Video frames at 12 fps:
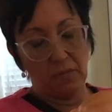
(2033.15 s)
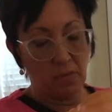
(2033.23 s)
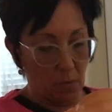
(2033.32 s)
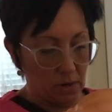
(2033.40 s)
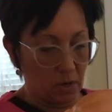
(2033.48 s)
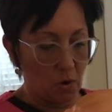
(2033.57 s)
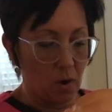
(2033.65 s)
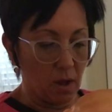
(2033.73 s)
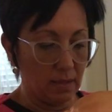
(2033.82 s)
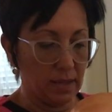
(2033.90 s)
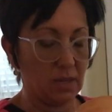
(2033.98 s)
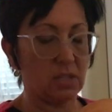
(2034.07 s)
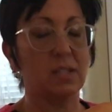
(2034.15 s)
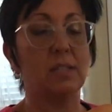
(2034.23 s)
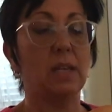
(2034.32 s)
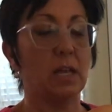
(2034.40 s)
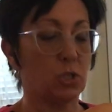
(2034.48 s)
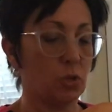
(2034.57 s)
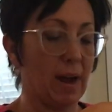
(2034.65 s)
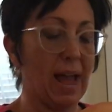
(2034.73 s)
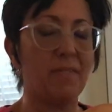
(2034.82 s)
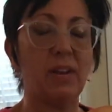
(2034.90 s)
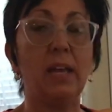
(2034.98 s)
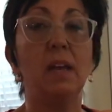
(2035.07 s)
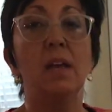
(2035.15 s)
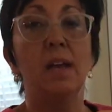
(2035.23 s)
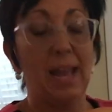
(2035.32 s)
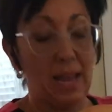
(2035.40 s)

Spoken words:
if you want to call it, because it's against gravity,